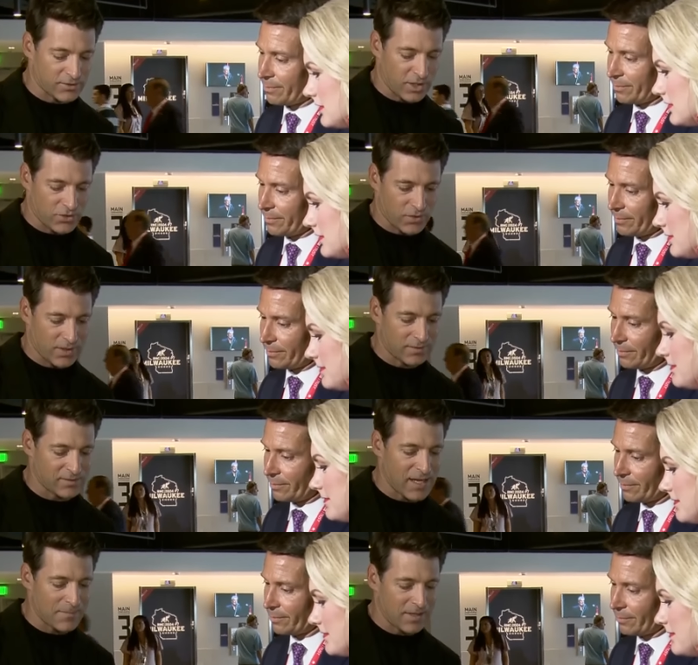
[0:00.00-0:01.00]
Speaker 1: But
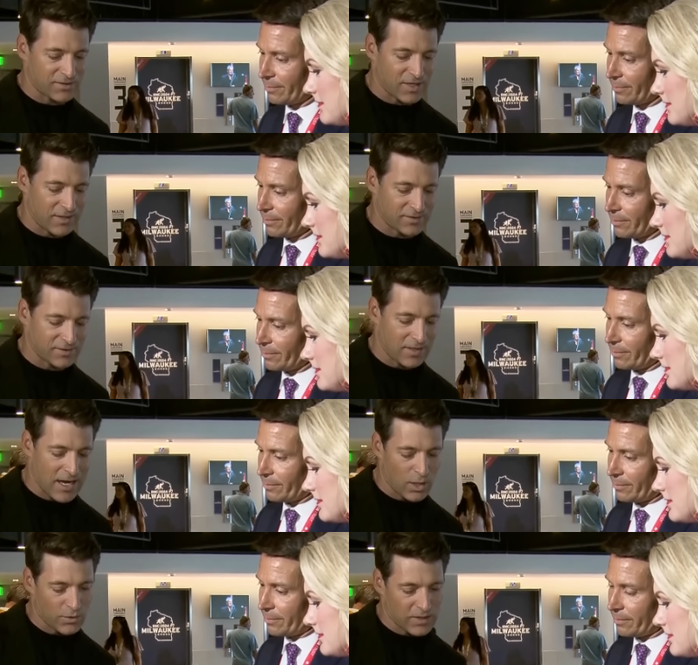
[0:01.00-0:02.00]
who's saying it?
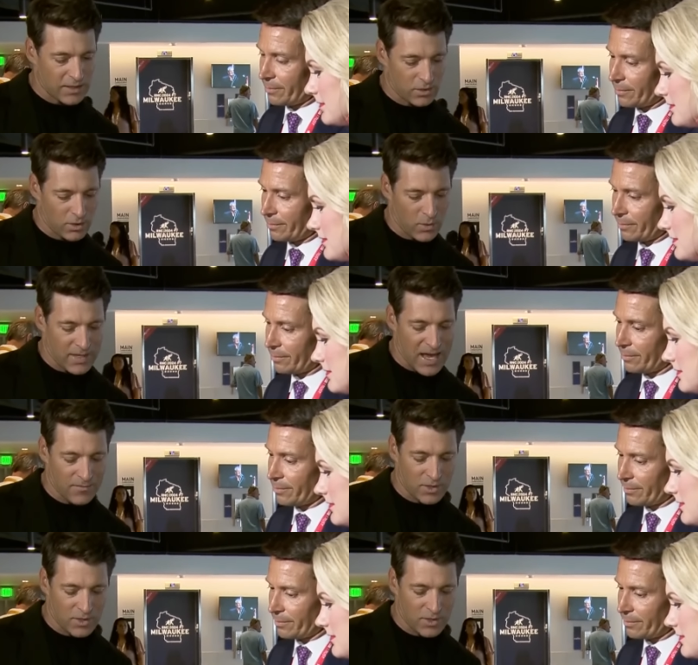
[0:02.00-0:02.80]
I don't think you're going to have